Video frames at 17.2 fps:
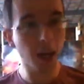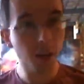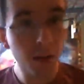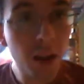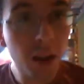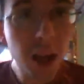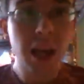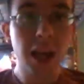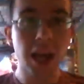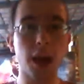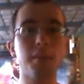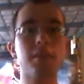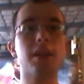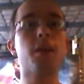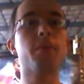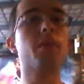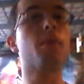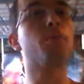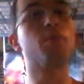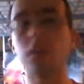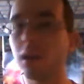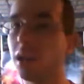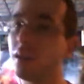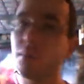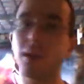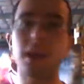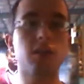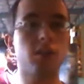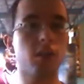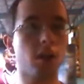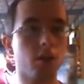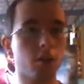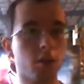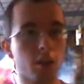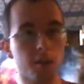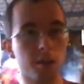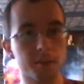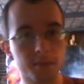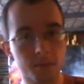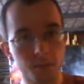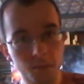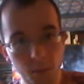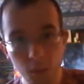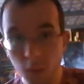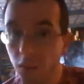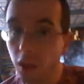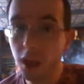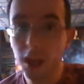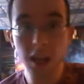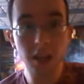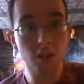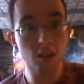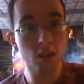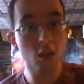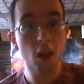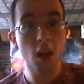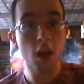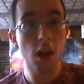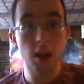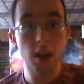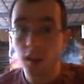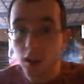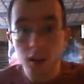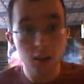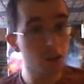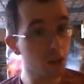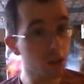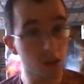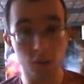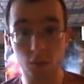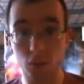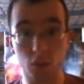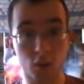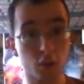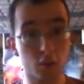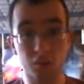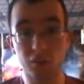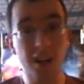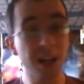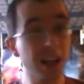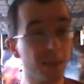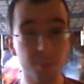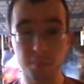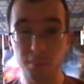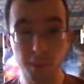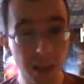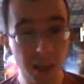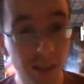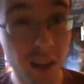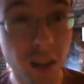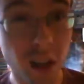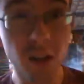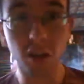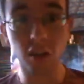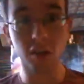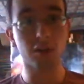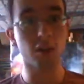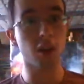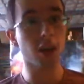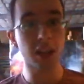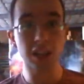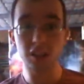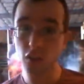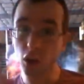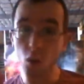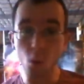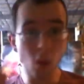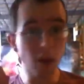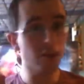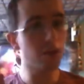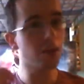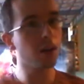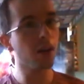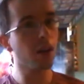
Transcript: uh, Amsterdam's a brilliant place to go to. It's great place to go to for like at least go once in